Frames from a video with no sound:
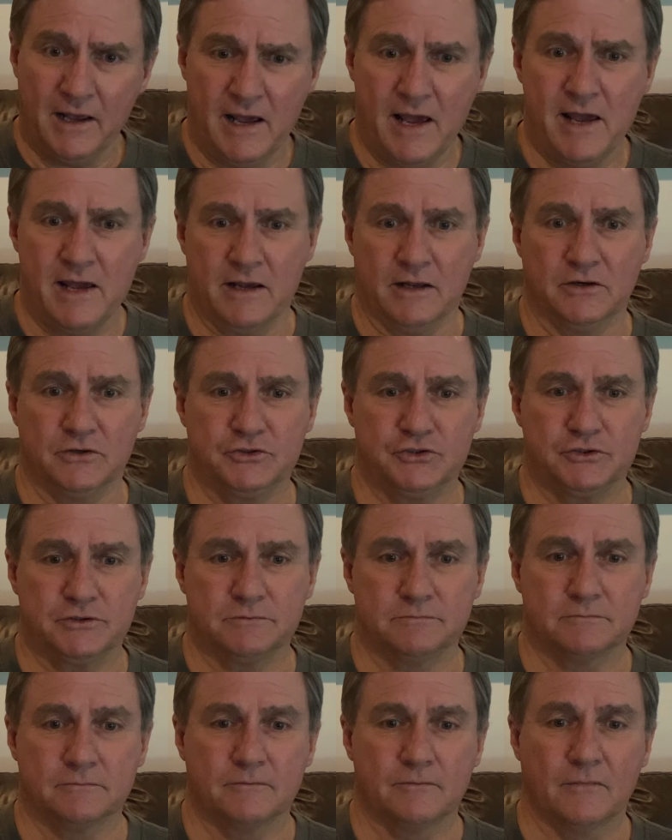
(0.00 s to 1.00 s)
age,
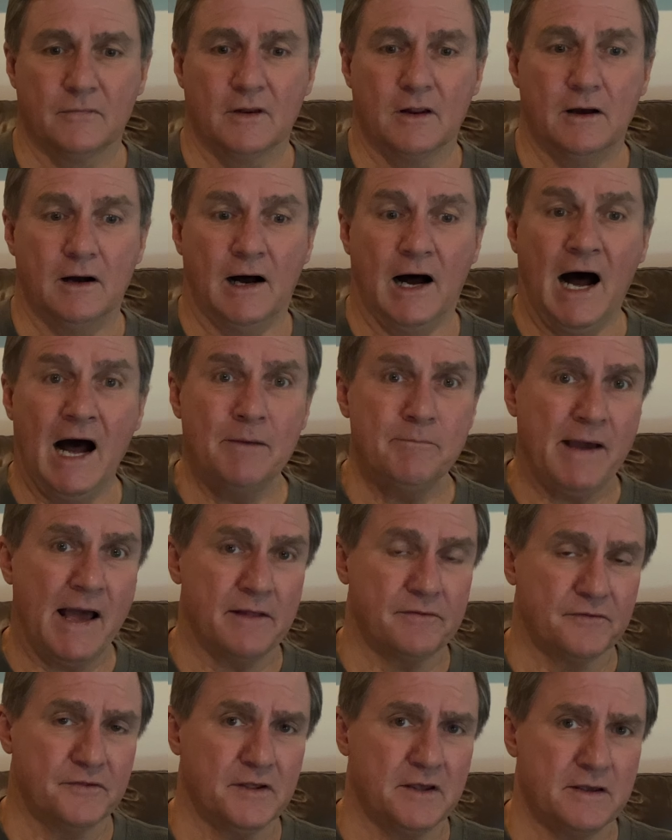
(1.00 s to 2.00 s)
I'm
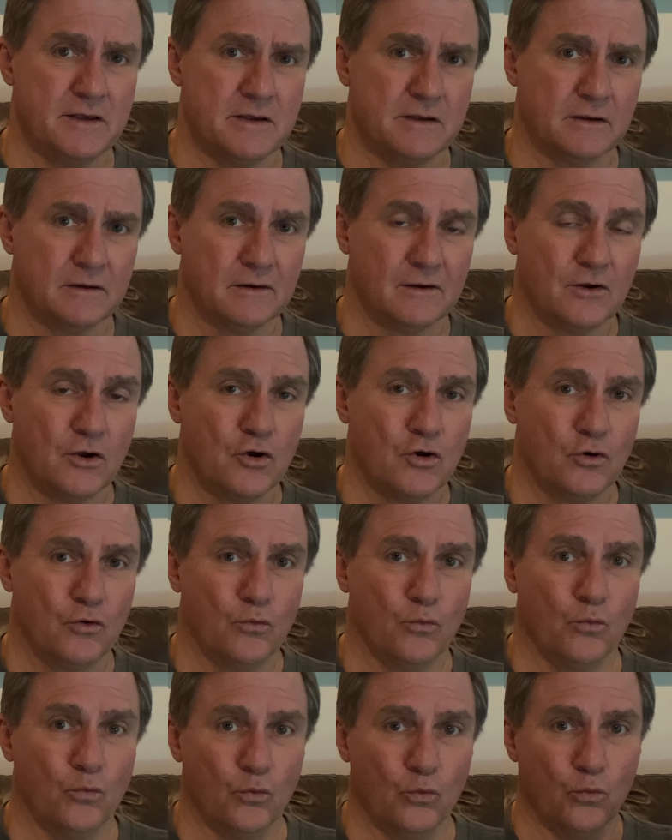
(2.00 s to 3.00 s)
at the
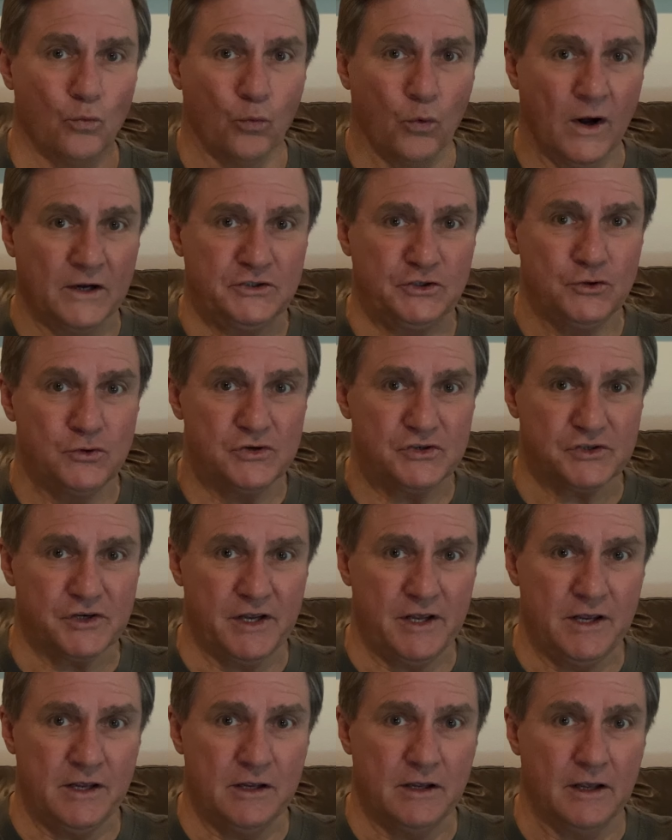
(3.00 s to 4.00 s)
what you
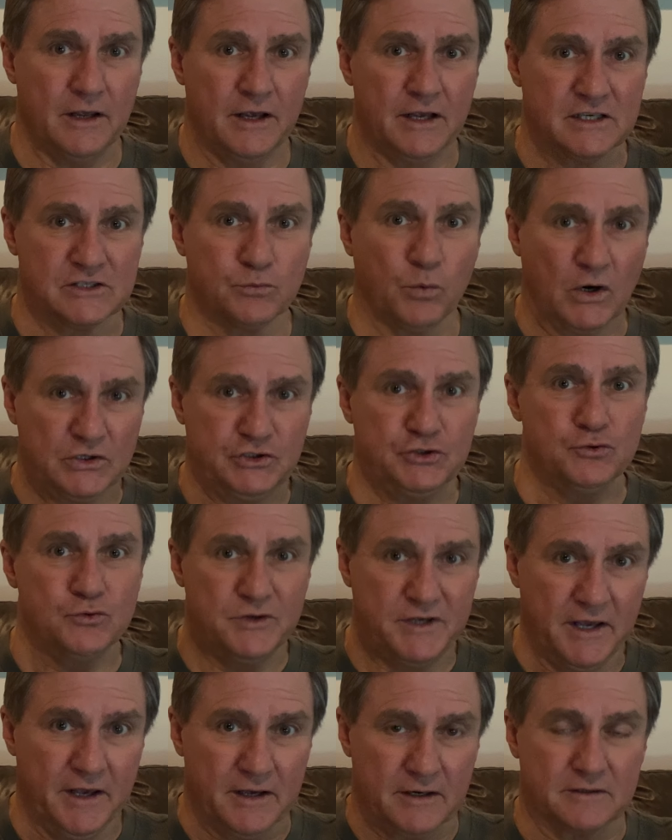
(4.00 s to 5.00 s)
see is what you
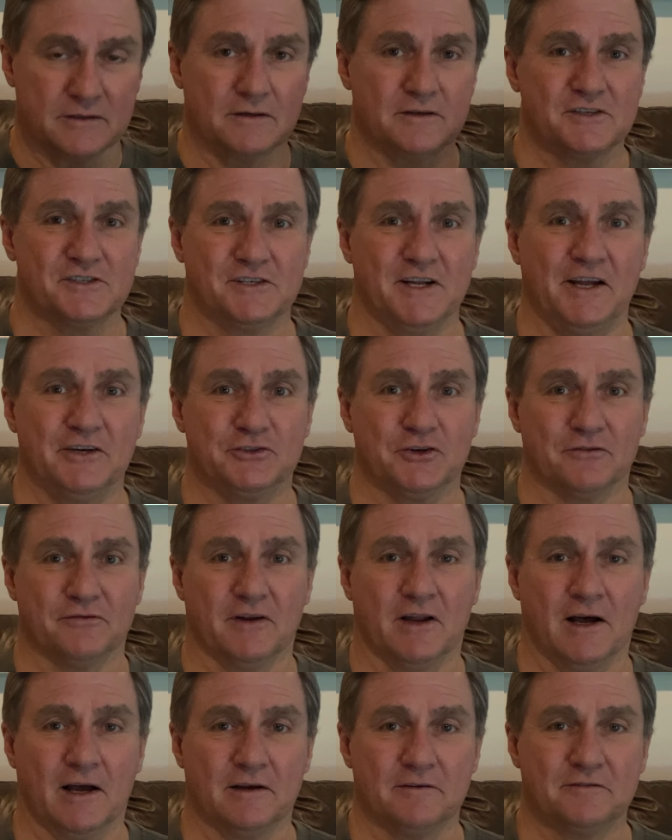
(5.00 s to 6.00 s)
get stage of
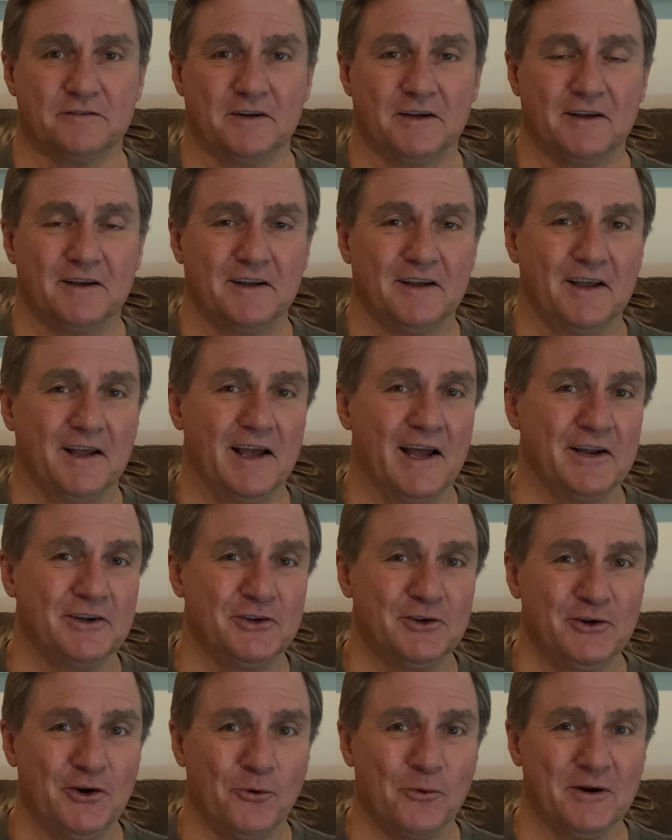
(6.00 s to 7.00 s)
life. And
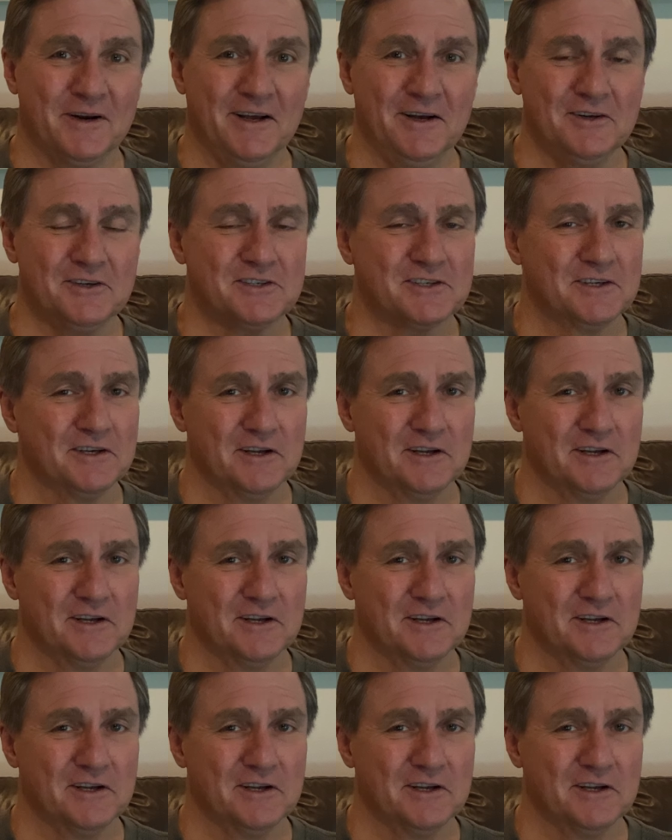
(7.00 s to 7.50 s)
you know what else?